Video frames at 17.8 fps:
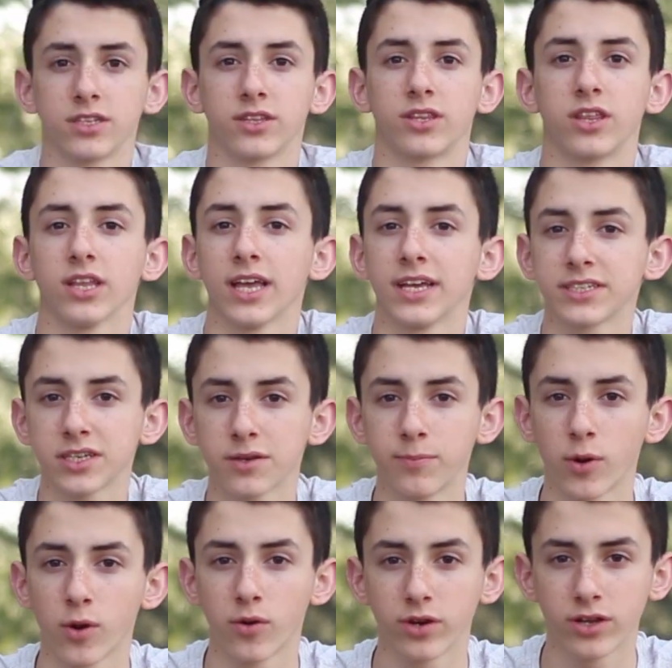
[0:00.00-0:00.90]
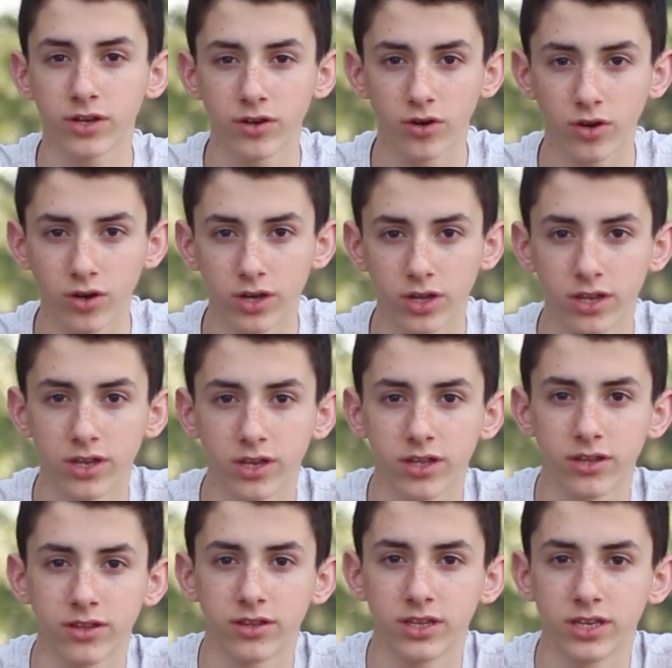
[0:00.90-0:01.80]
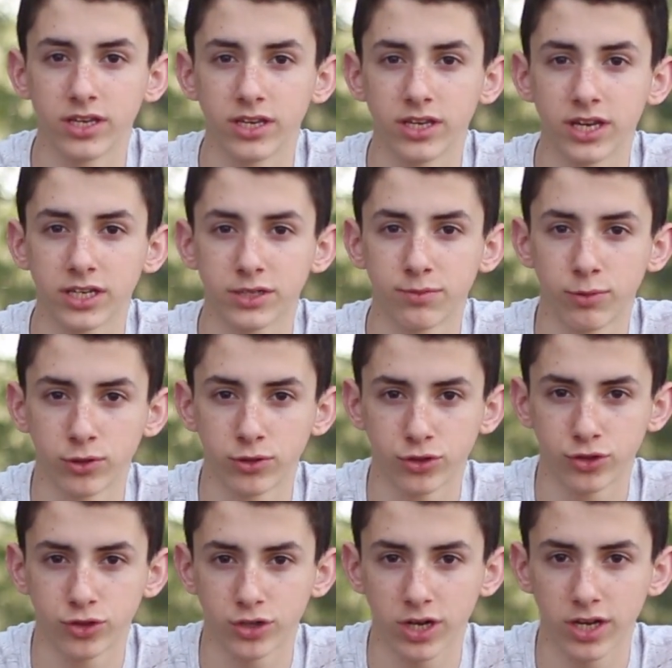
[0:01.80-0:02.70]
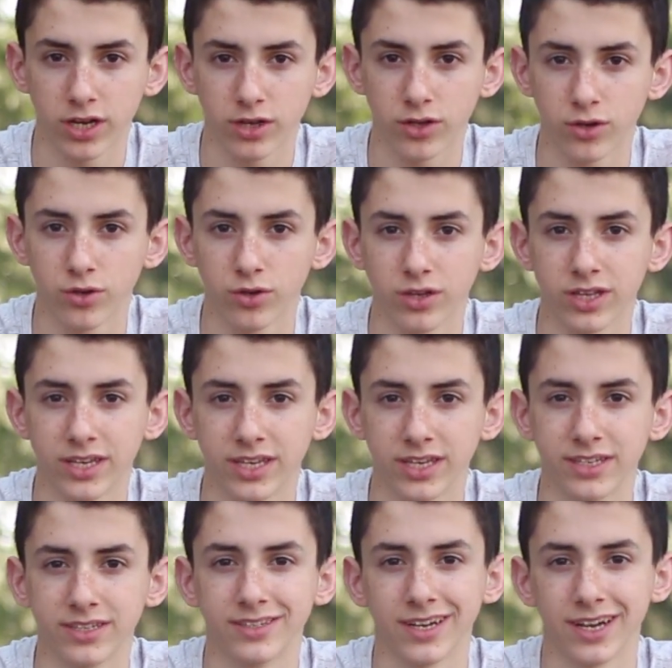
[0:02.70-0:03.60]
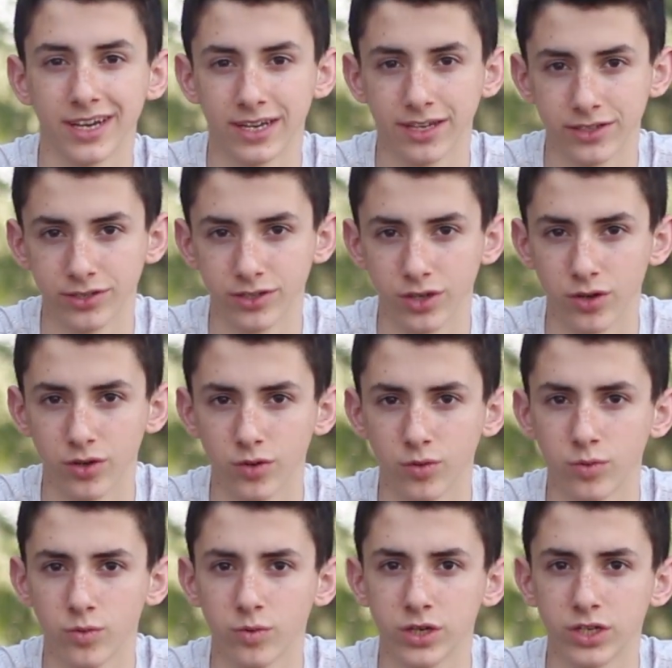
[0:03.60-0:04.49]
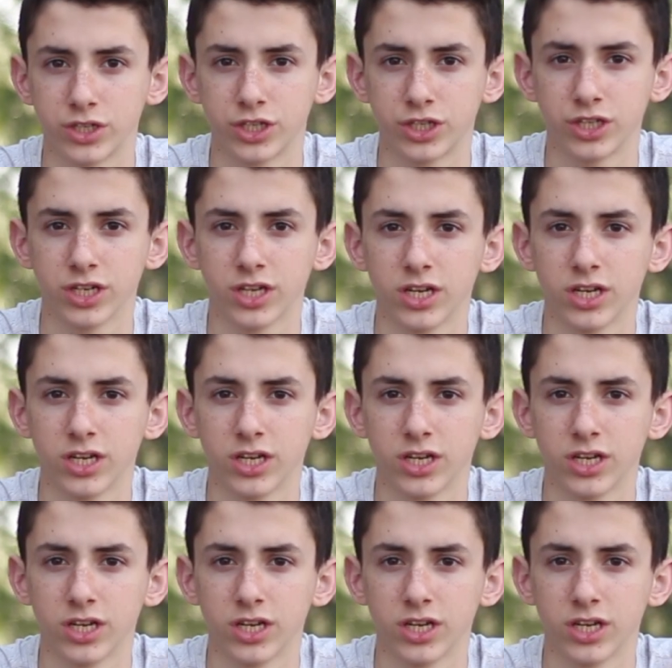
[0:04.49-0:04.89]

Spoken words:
The last component on the exposure triangle is ISO, which